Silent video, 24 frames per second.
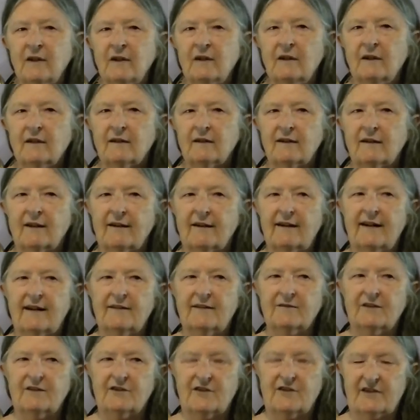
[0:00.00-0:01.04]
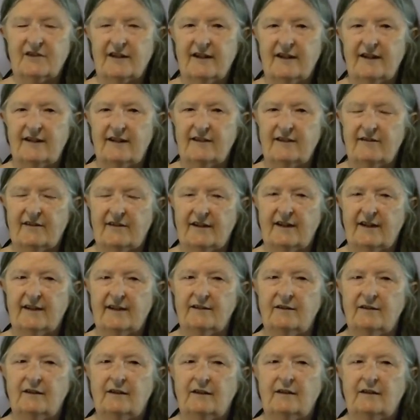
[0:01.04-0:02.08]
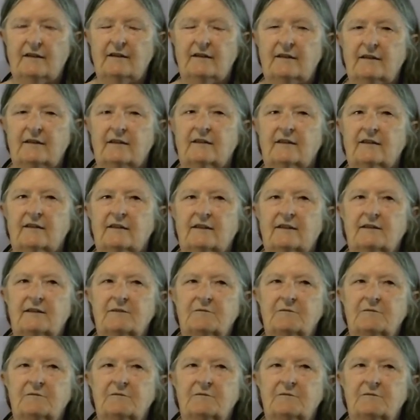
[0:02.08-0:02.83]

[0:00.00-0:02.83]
Now, I have to say that I